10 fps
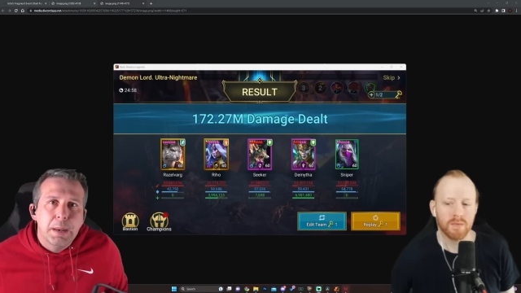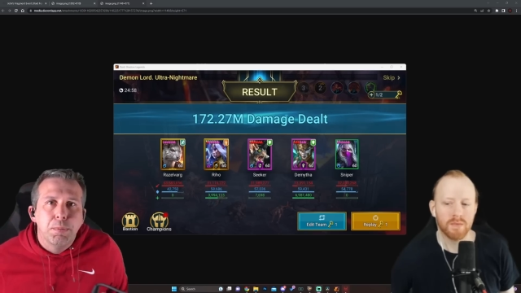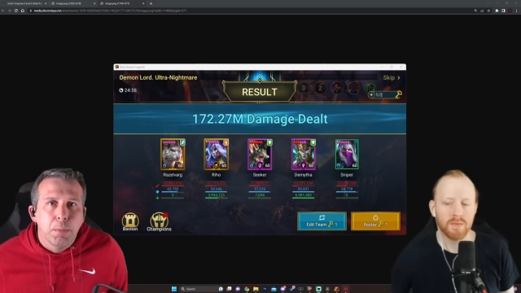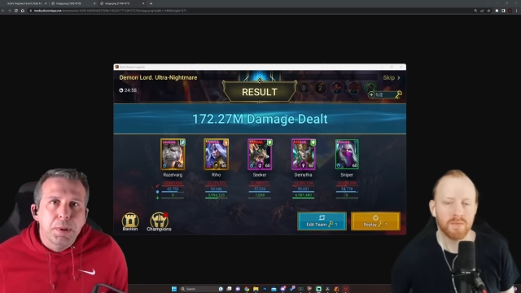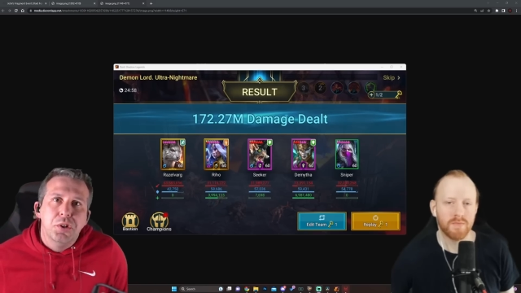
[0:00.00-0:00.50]
Speaker 1: then
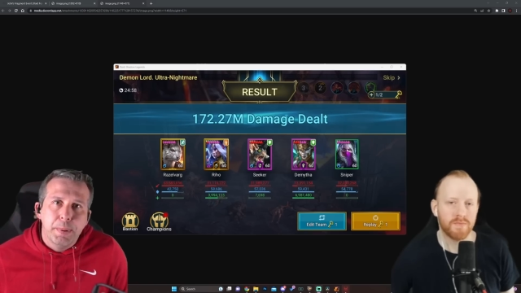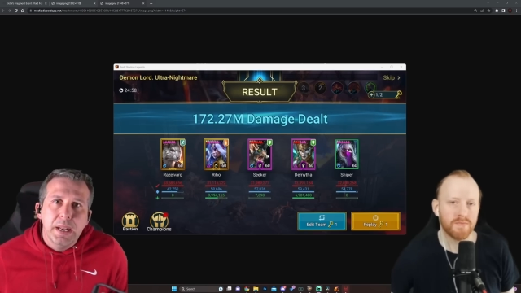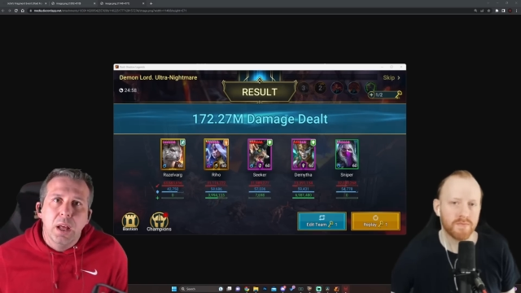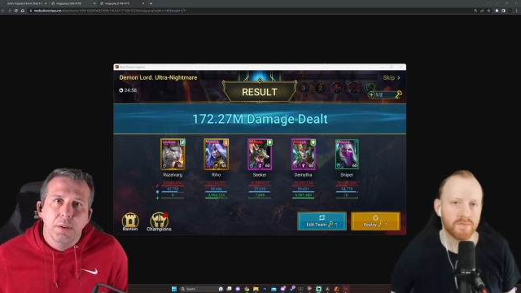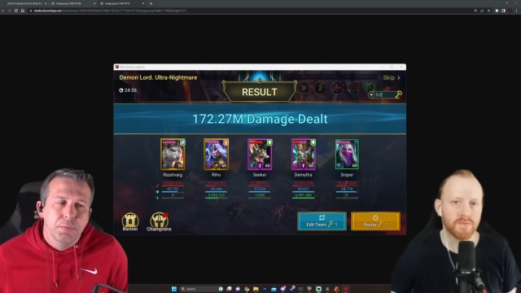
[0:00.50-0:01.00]
he probably should
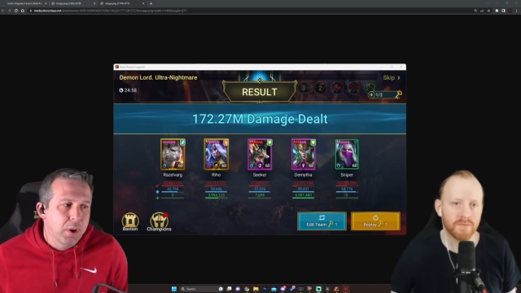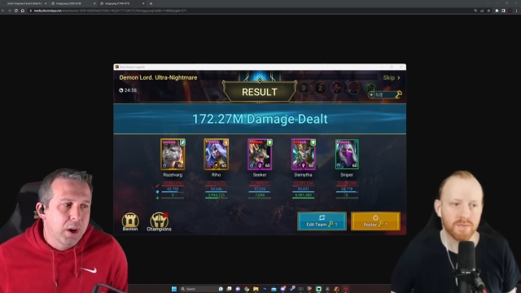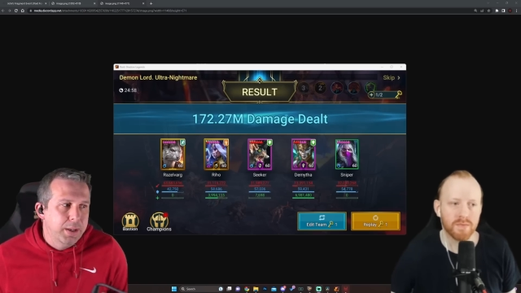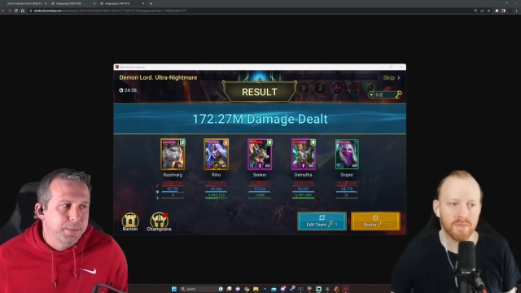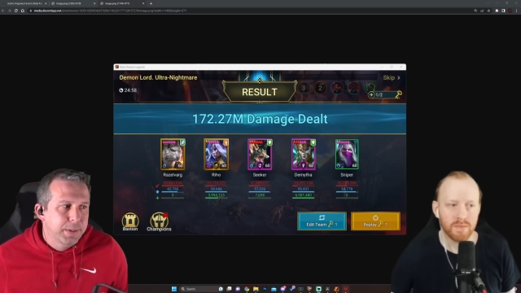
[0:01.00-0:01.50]
be nerfed,
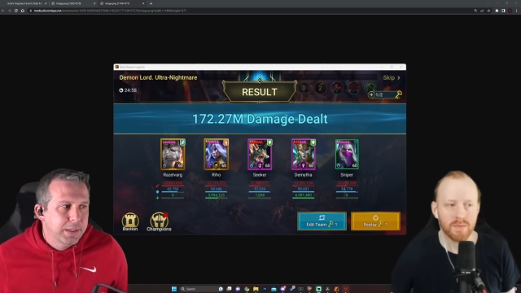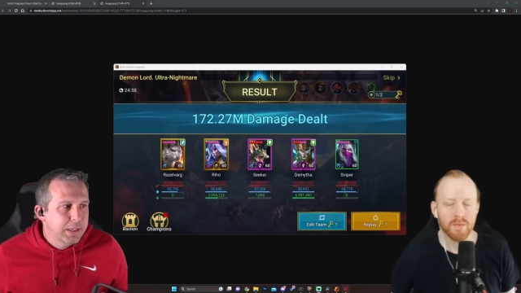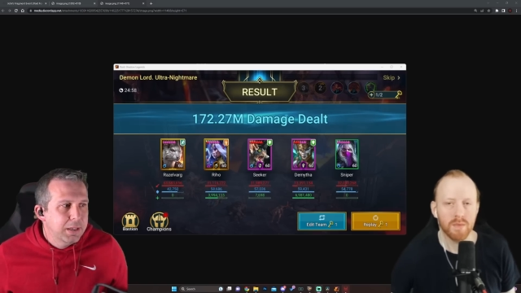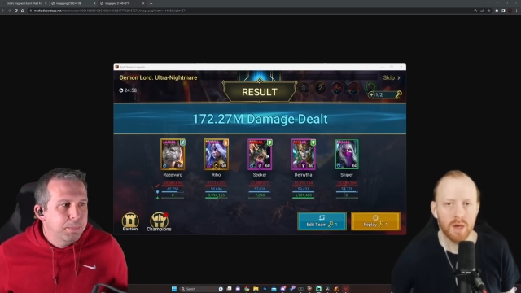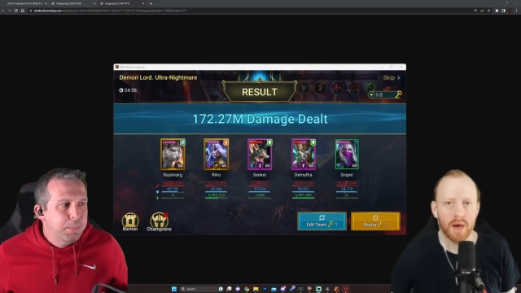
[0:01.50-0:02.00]
right?
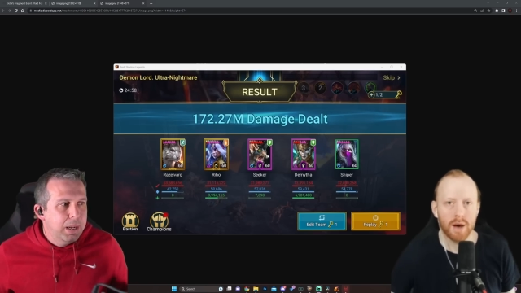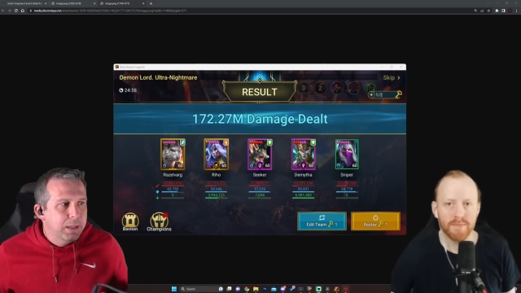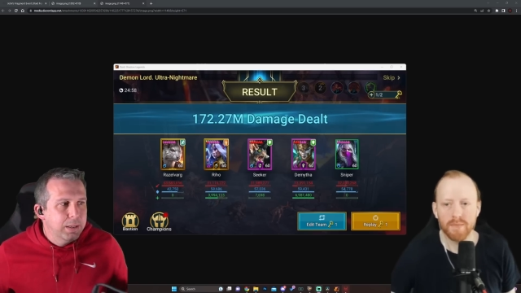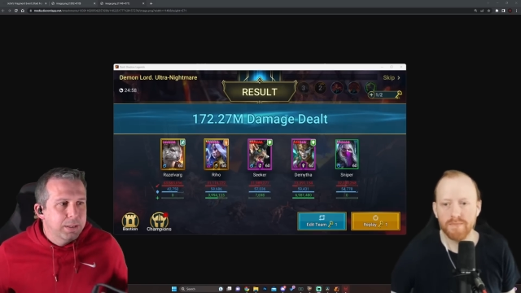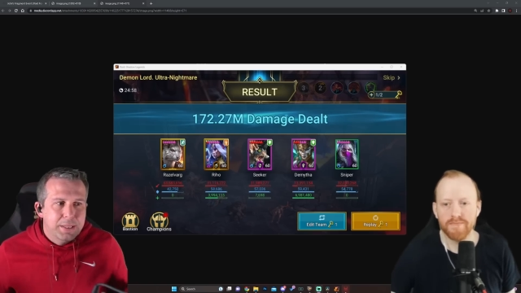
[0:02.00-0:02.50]
Yeah.
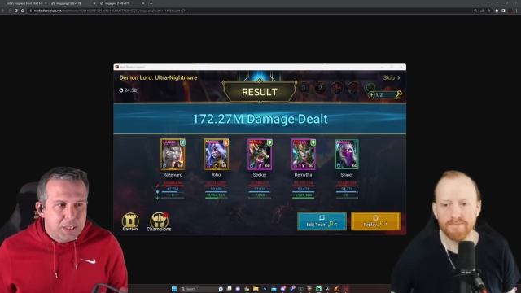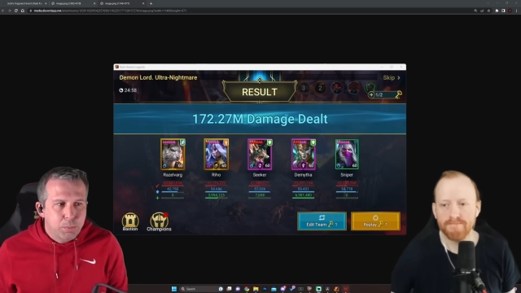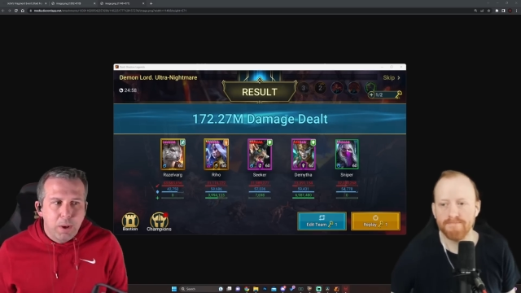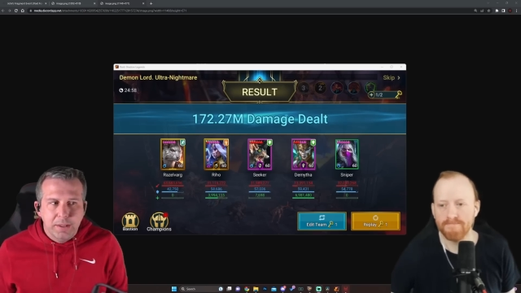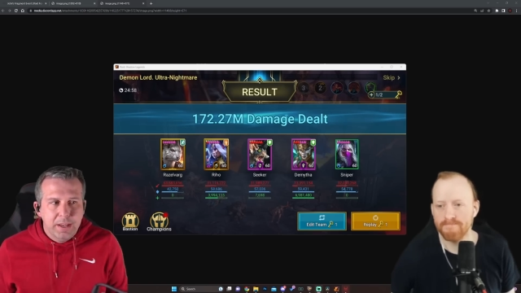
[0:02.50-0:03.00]
But
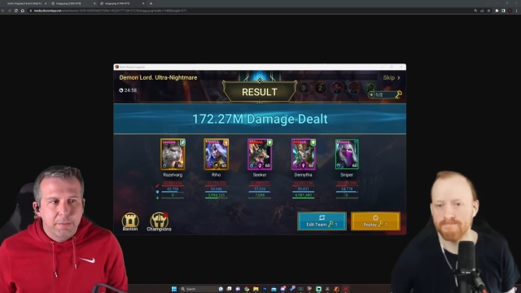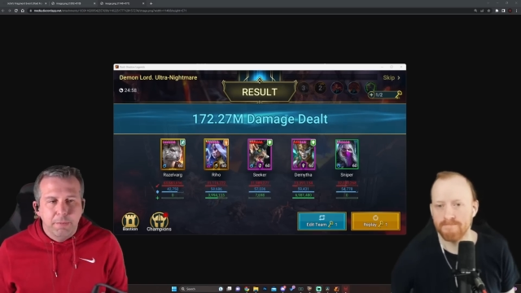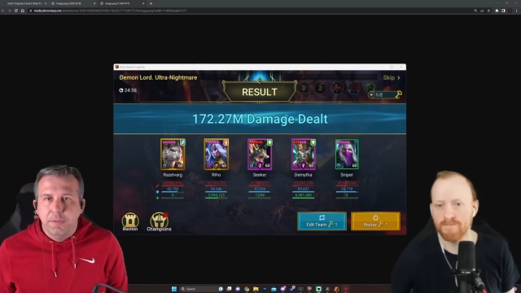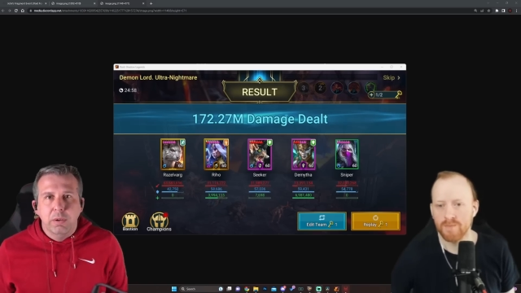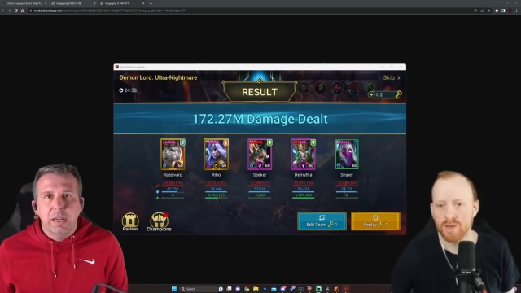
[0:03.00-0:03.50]
this one
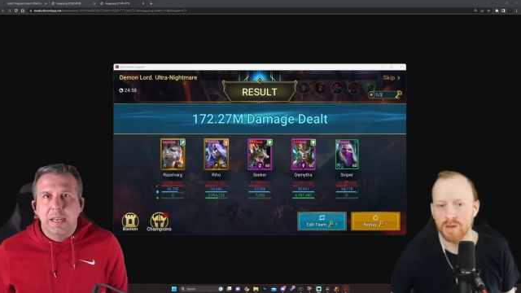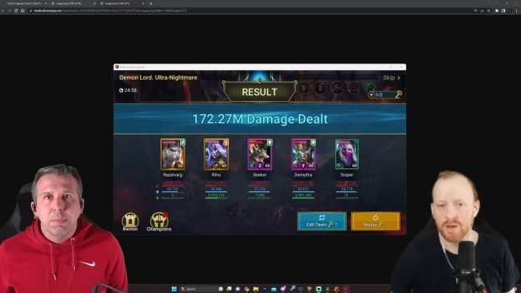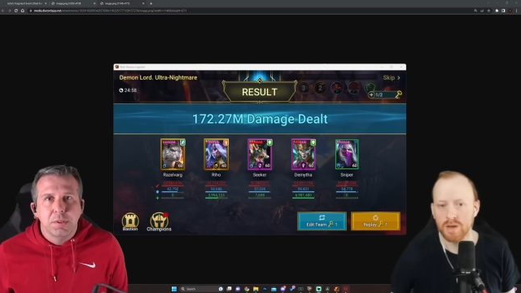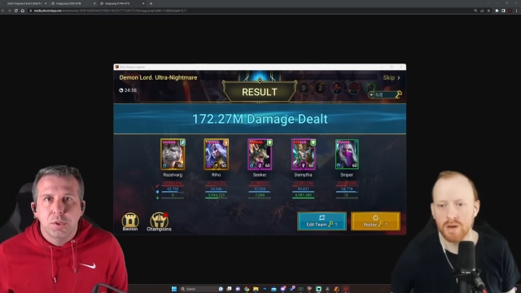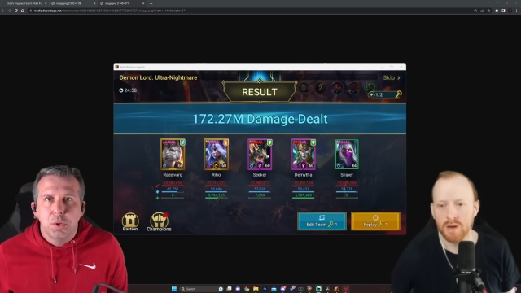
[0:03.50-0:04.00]
didn't feel like
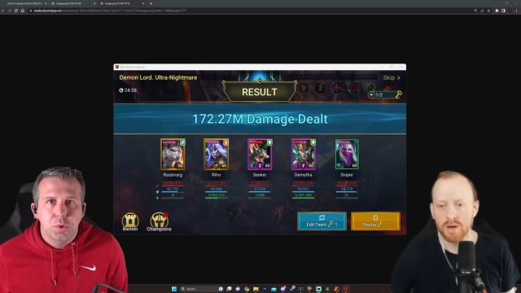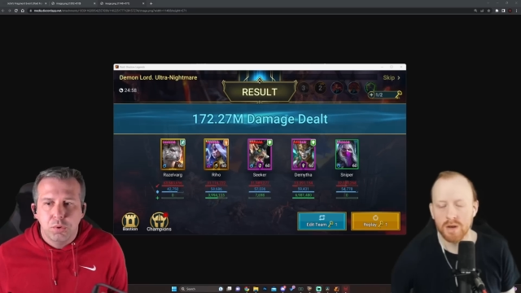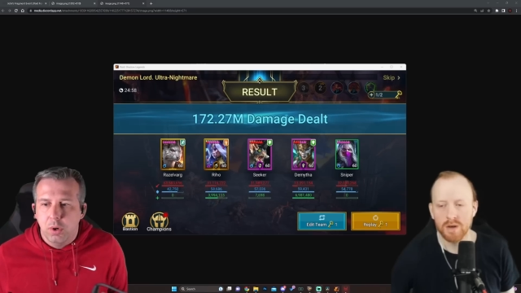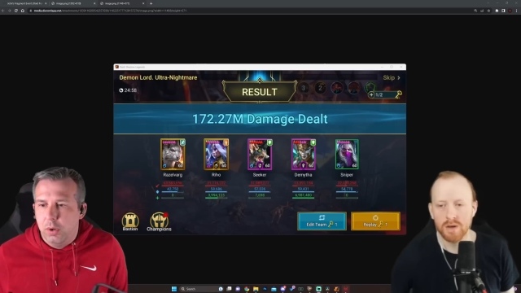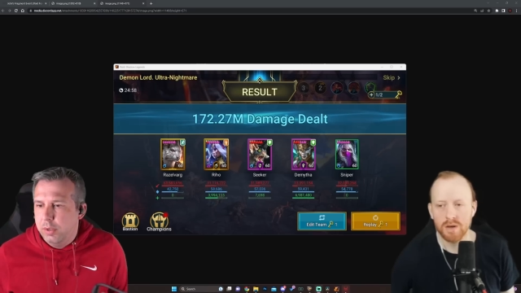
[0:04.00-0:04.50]
he was too
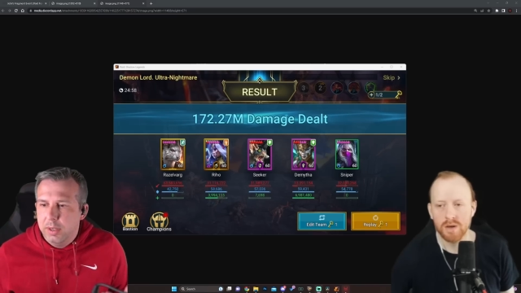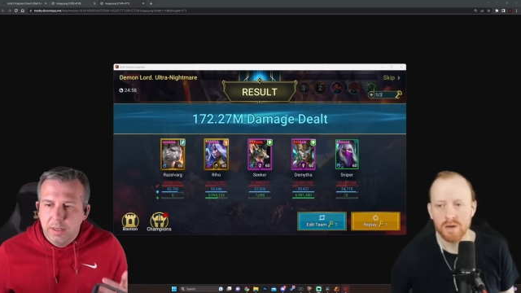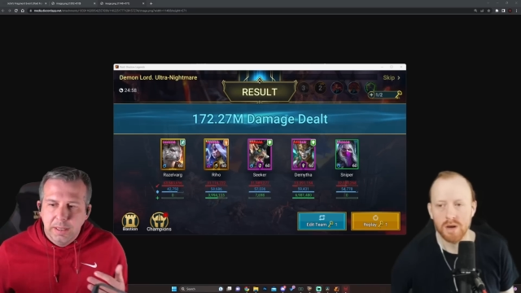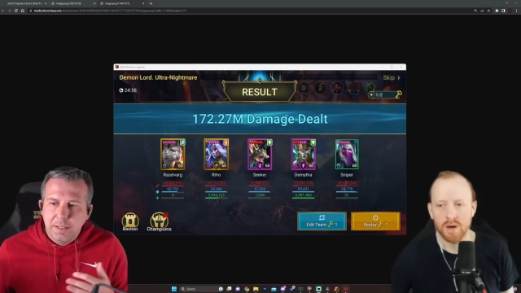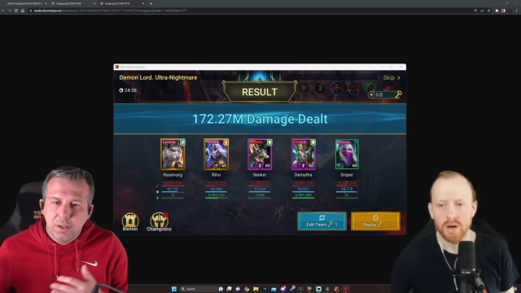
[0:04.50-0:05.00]
strong.
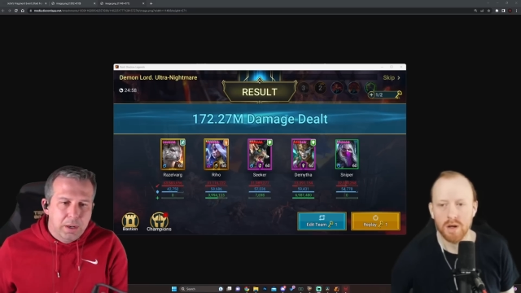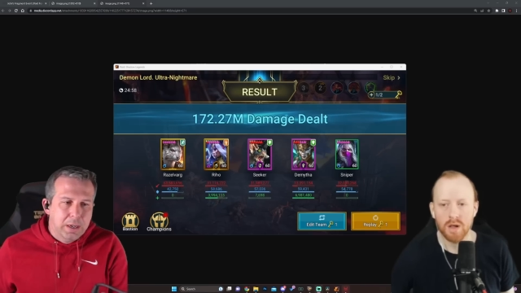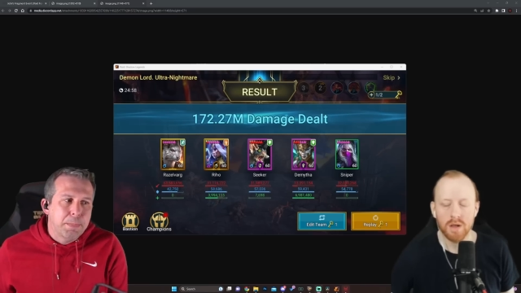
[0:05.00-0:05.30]
He's not